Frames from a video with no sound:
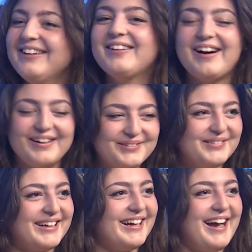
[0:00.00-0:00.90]
Yes. Oh
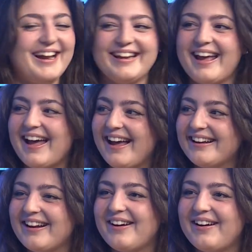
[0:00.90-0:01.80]
my God,
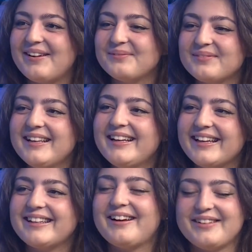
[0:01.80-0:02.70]
yeah.
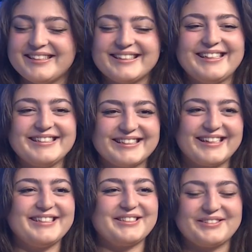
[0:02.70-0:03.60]

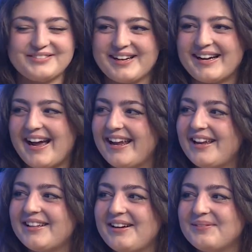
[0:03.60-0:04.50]
He's a great guy.
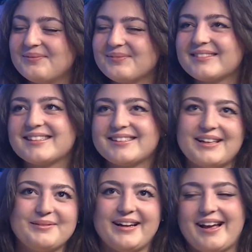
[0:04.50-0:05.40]

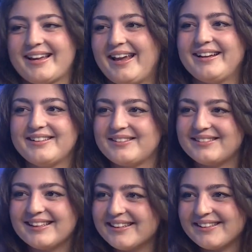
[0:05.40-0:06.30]
I can't,
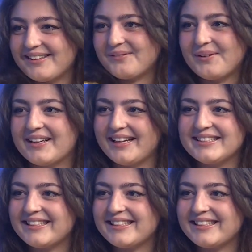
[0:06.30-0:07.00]
what can I say?